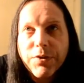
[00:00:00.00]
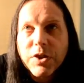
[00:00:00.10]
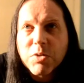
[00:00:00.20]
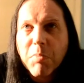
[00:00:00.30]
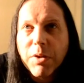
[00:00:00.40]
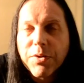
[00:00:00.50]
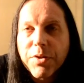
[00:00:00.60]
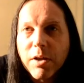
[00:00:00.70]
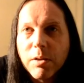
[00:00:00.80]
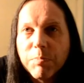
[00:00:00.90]
this month
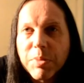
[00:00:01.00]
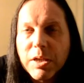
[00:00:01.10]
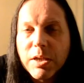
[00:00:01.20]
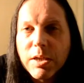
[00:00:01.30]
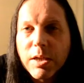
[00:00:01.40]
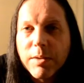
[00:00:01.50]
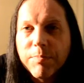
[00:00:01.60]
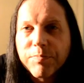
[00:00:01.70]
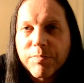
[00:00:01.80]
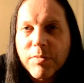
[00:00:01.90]
I'll be
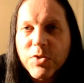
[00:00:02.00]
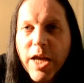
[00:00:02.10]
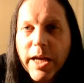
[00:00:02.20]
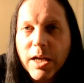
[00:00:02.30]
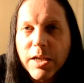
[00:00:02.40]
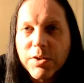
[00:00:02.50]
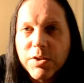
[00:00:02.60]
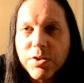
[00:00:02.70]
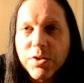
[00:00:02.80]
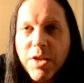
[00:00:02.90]
tackling
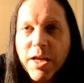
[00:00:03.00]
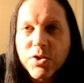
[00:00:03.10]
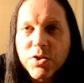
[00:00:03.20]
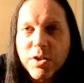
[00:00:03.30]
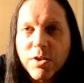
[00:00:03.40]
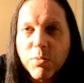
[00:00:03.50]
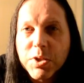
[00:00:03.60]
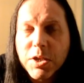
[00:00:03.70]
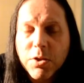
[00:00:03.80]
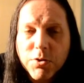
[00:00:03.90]
the next
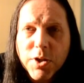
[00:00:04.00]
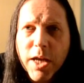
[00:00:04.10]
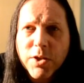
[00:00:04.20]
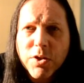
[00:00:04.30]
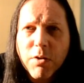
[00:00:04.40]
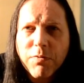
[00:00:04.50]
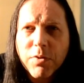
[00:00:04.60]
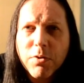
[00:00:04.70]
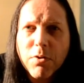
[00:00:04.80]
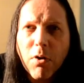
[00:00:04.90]
Whisky newsletter. So if
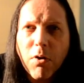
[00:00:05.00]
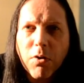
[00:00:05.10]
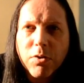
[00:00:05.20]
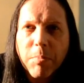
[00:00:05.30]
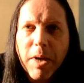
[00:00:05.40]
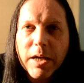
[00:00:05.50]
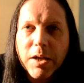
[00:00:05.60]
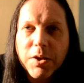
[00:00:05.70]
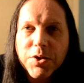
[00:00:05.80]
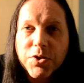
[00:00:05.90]
you're not on the
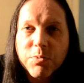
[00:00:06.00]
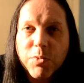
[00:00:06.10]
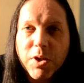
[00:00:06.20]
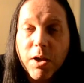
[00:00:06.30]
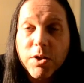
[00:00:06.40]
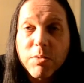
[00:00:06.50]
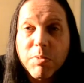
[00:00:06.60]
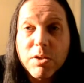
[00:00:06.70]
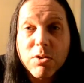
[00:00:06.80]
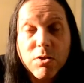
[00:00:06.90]
mailing list and would like to
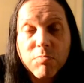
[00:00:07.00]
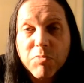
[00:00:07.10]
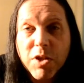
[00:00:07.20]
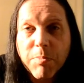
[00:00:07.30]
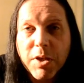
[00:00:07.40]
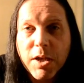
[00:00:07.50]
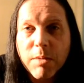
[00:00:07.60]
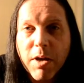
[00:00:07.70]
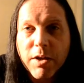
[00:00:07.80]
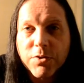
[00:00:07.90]
be, just send me an
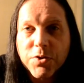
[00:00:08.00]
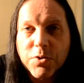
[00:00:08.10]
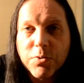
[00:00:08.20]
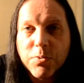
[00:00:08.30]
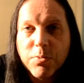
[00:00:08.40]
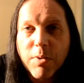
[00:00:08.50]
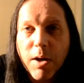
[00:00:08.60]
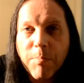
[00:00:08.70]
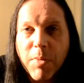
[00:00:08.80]
email to